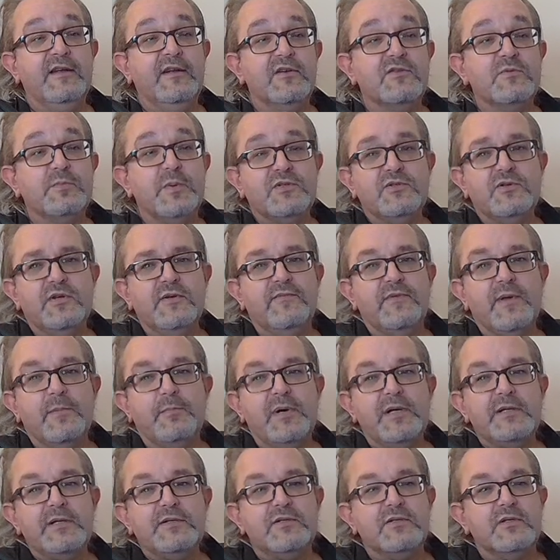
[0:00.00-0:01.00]
Especially if they're
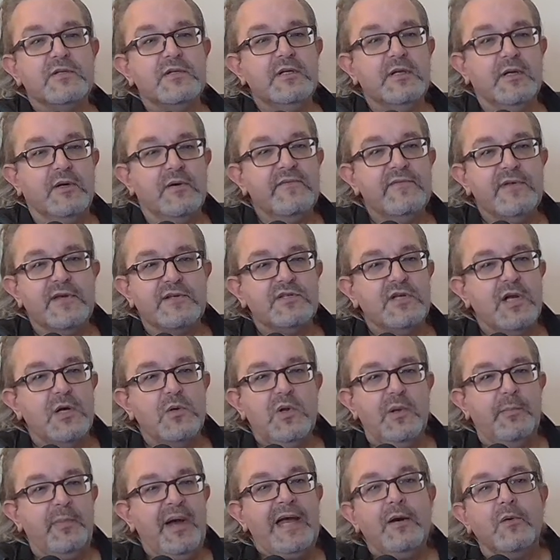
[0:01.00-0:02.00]
based, if they're
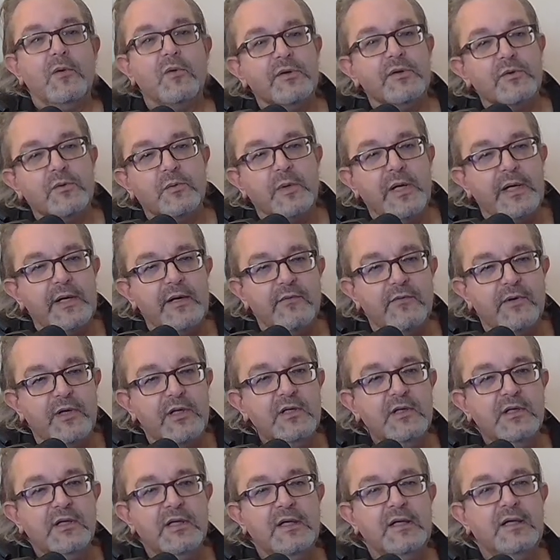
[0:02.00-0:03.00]
solar-powered or whatever,
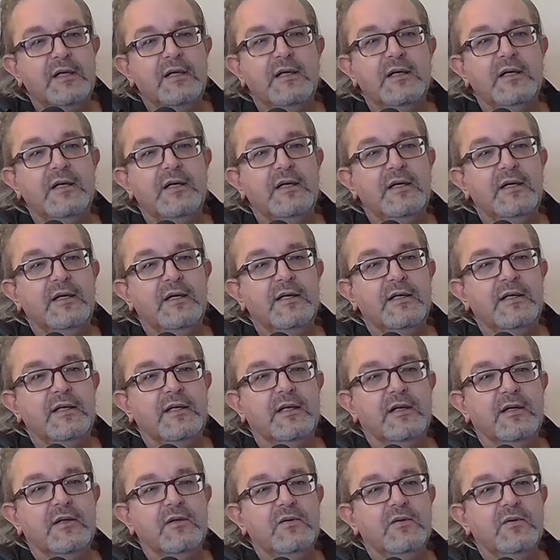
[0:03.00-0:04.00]

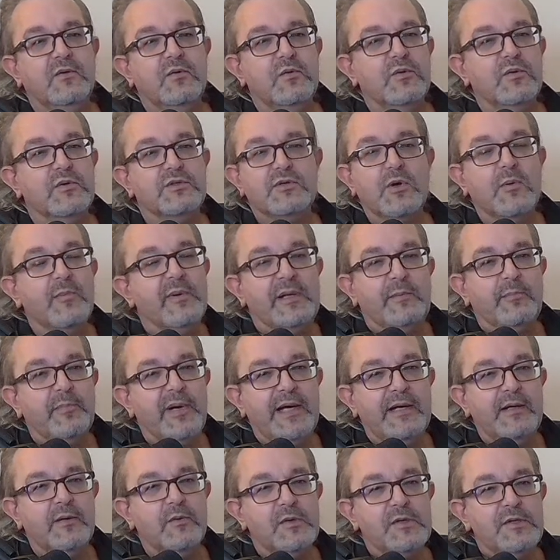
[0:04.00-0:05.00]
or
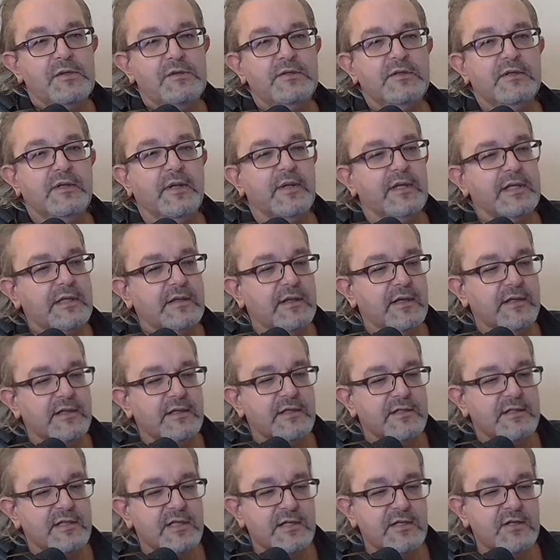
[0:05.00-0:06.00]
atomic-powered, and they
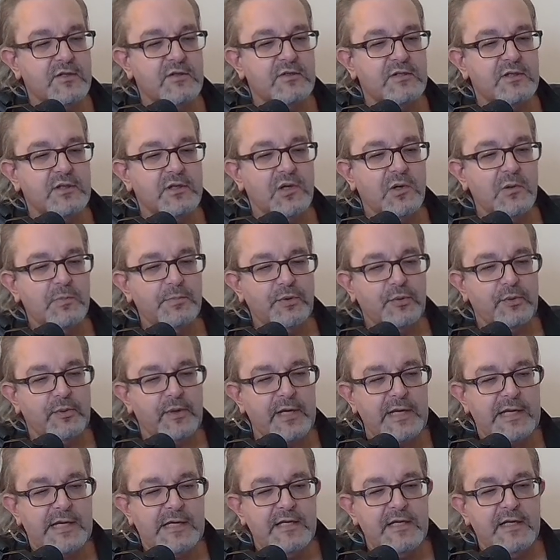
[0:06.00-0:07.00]
continue to
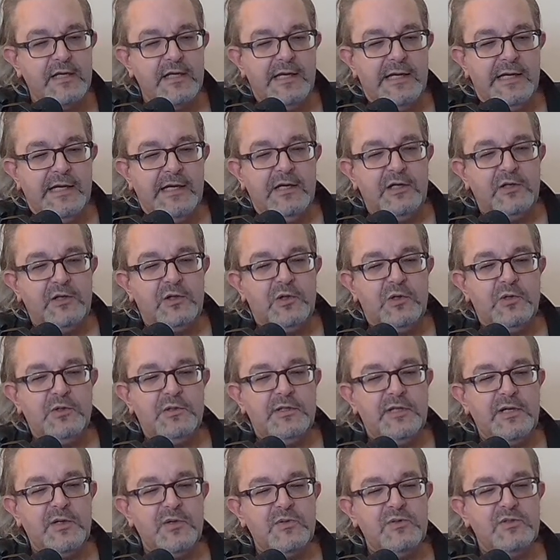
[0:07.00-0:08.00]
operate. Could
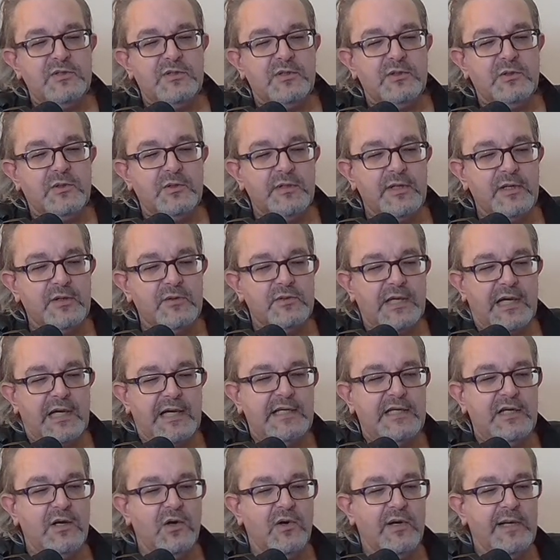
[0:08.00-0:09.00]
those
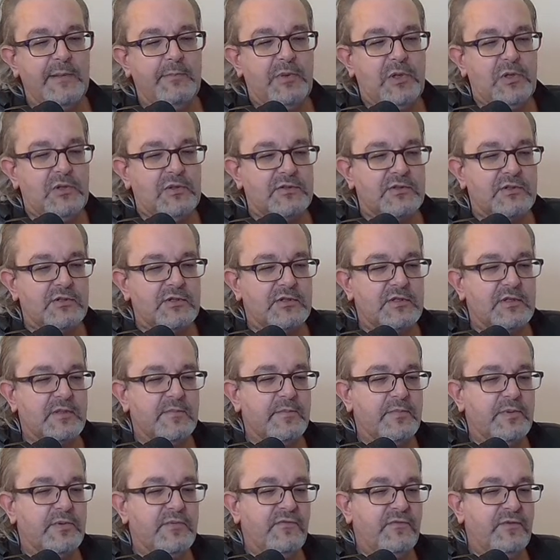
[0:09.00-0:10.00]
AI bots at
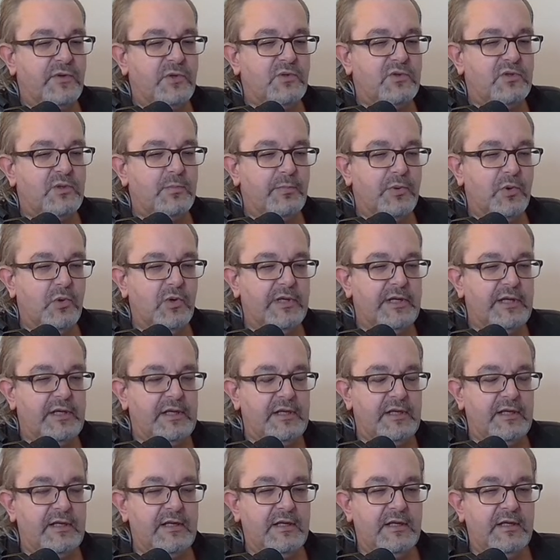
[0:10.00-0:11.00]
some future
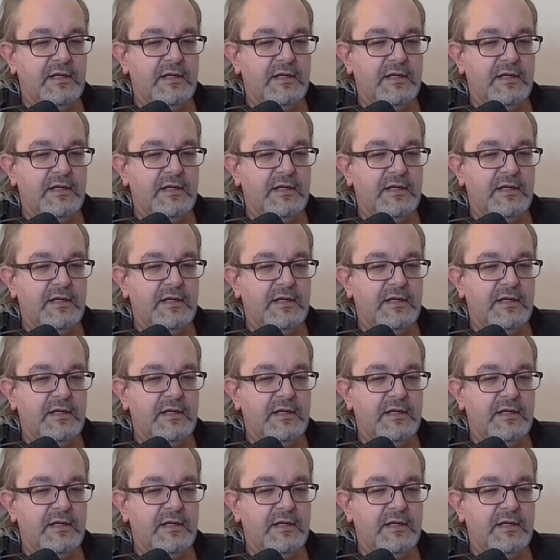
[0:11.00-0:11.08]
point